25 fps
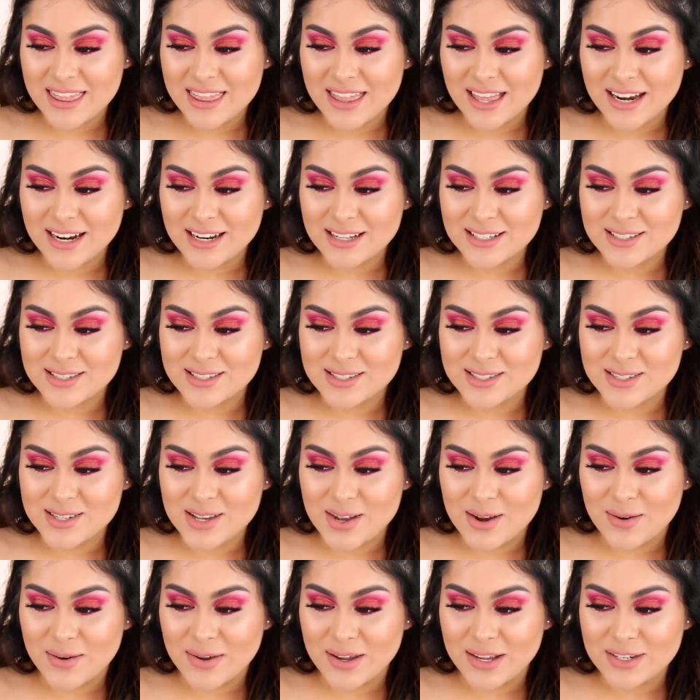That is
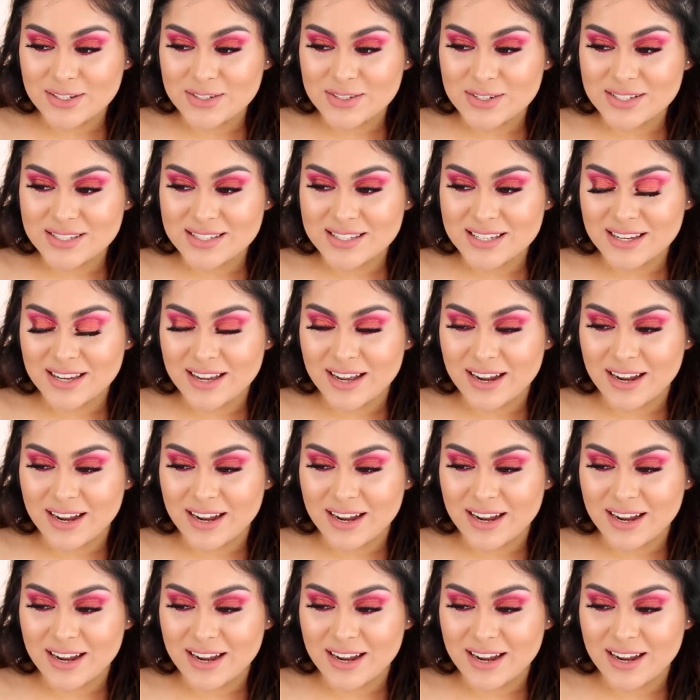so interesting,